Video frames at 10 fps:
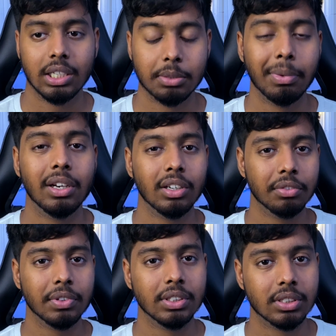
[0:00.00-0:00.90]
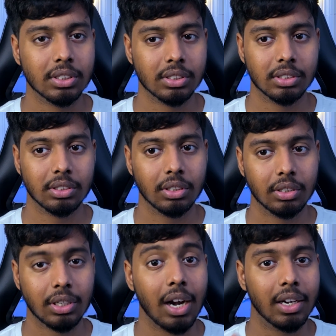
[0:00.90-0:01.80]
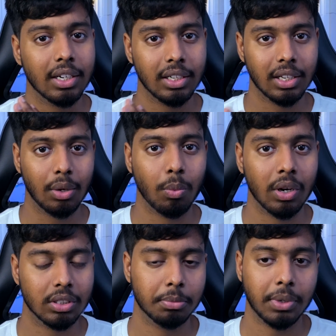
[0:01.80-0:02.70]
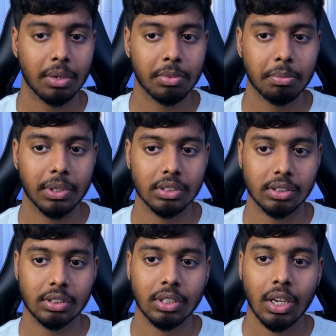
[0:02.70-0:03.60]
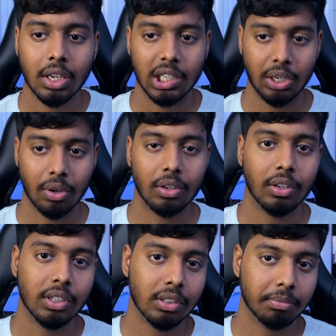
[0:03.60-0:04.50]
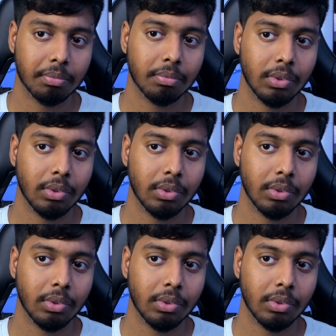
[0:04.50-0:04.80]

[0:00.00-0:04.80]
it's better if it's targeting like one department because you're not gonna